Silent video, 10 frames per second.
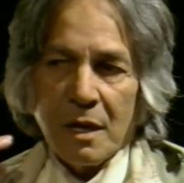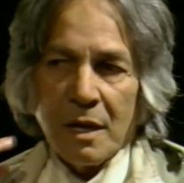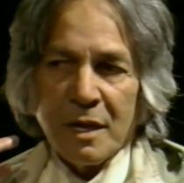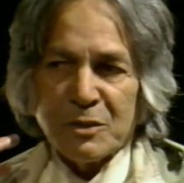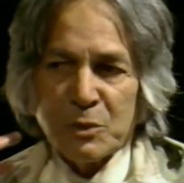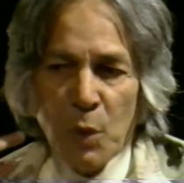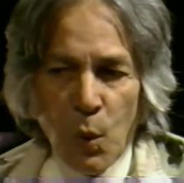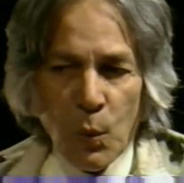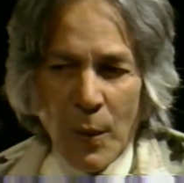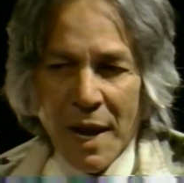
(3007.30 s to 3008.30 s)
has
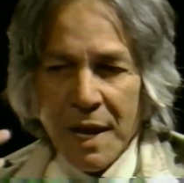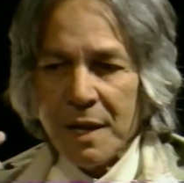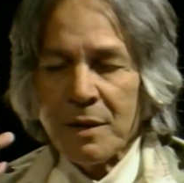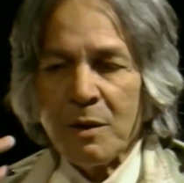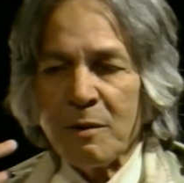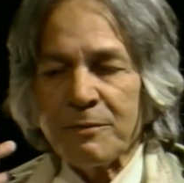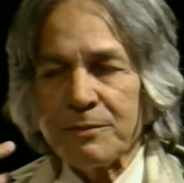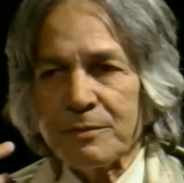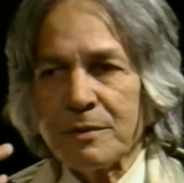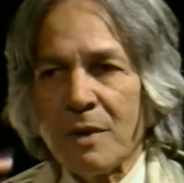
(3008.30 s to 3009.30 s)
no way of
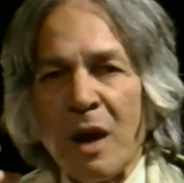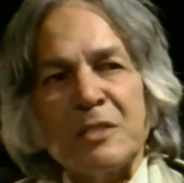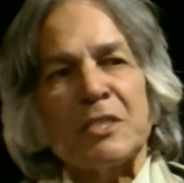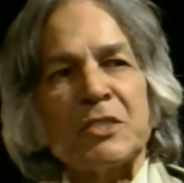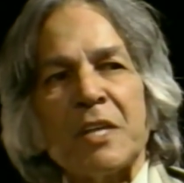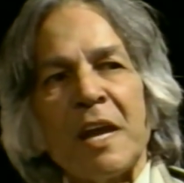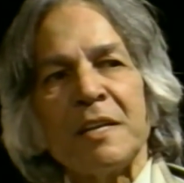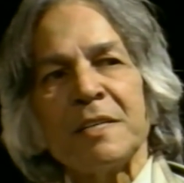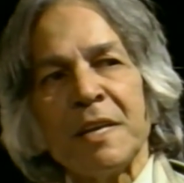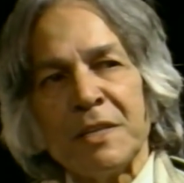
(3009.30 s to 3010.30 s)

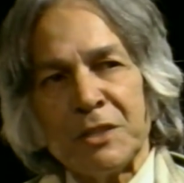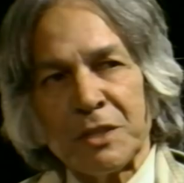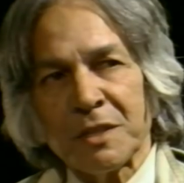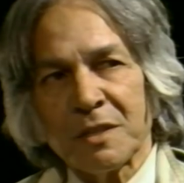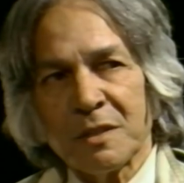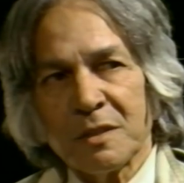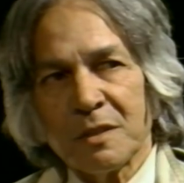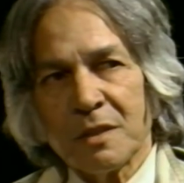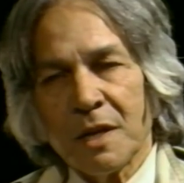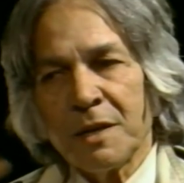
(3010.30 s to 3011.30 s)
understanding anything.
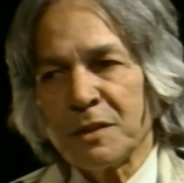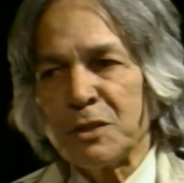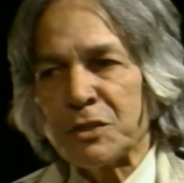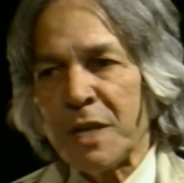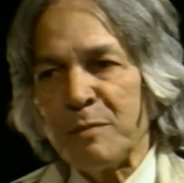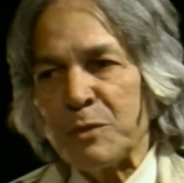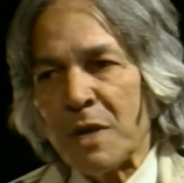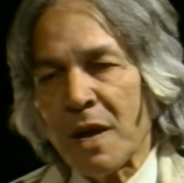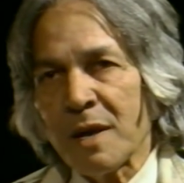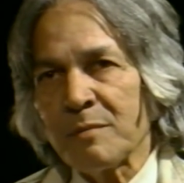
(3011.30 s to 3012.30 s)
And at the same
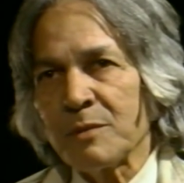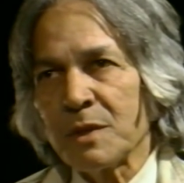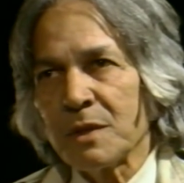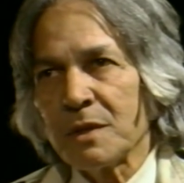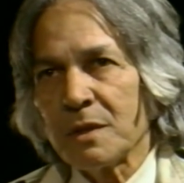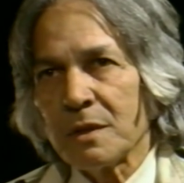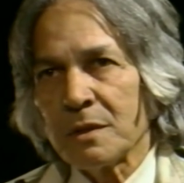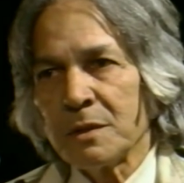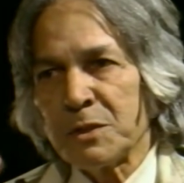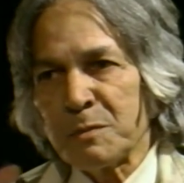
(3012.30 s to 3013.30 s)
time,
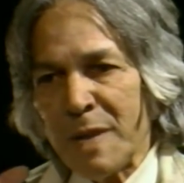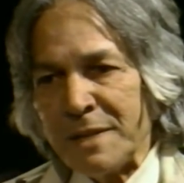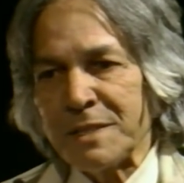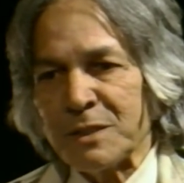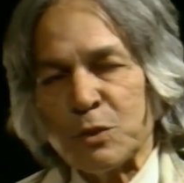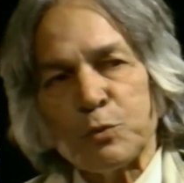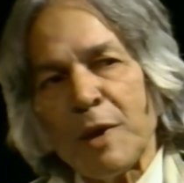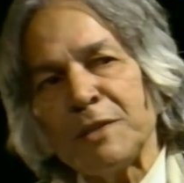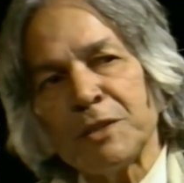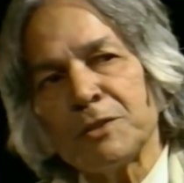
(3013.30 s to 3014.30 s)
the tremendous
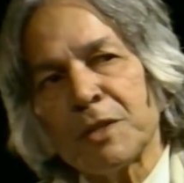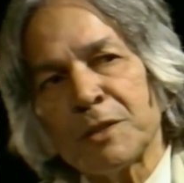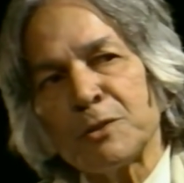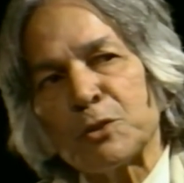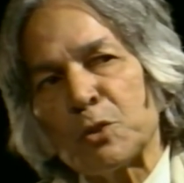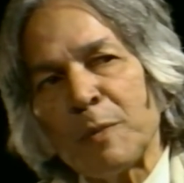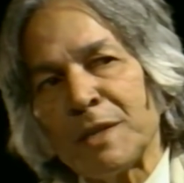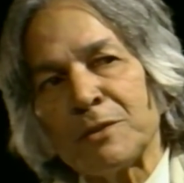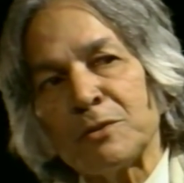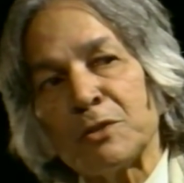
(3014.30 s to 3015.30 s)
faith in that
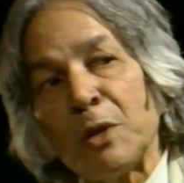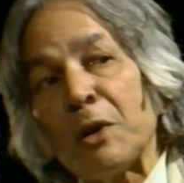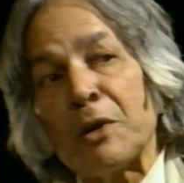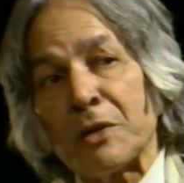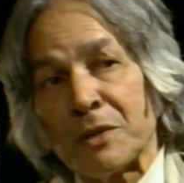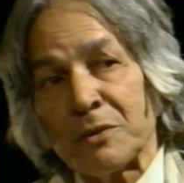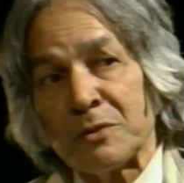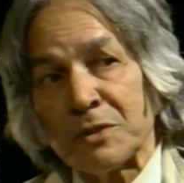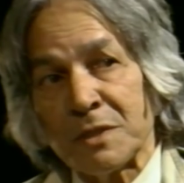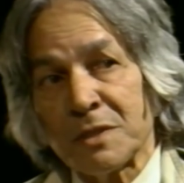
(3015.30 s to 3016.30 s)
instrument is lingered. You
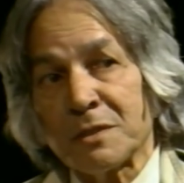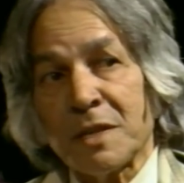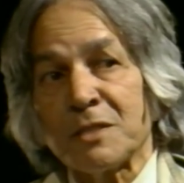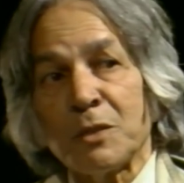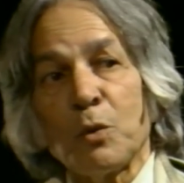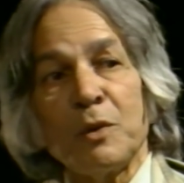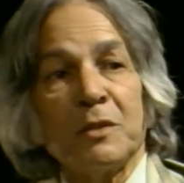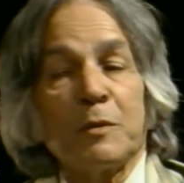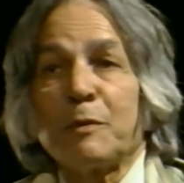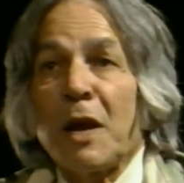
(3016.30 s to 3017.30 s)
see, that is the only
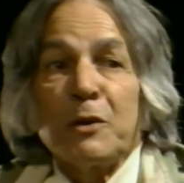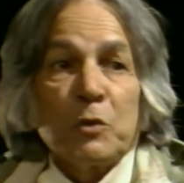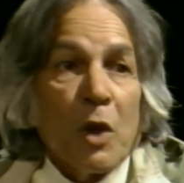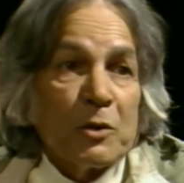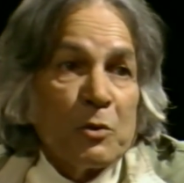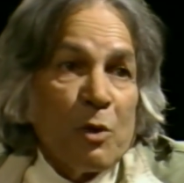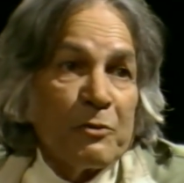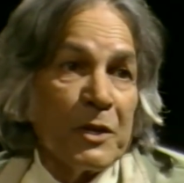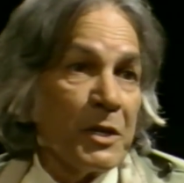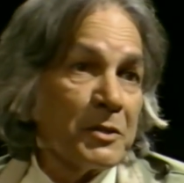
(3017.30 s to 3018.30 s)
instrument. I do not know
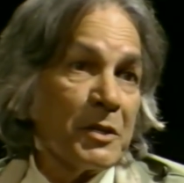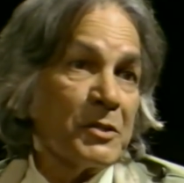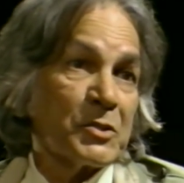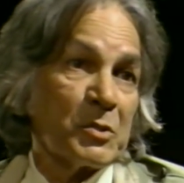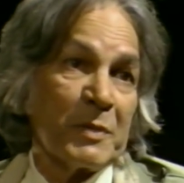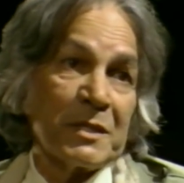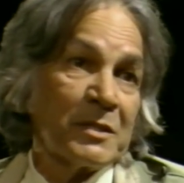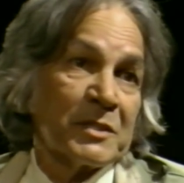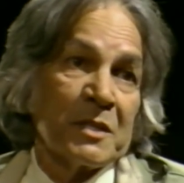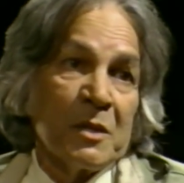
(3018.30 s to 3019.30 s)
of any other instrument.
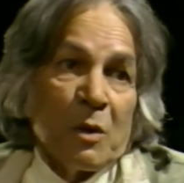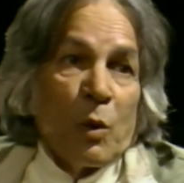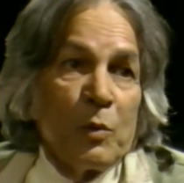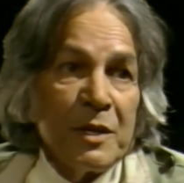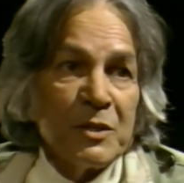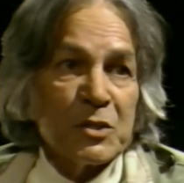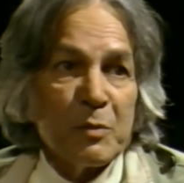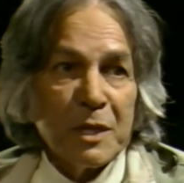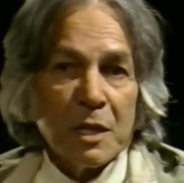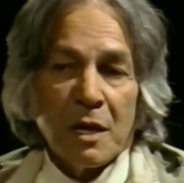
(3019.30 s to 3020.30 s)
That's the only
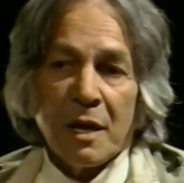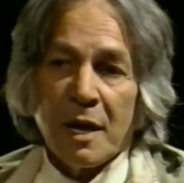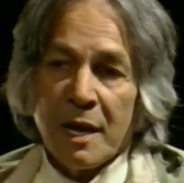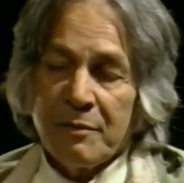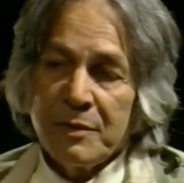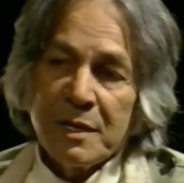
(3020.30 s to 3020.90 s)
instrument I have,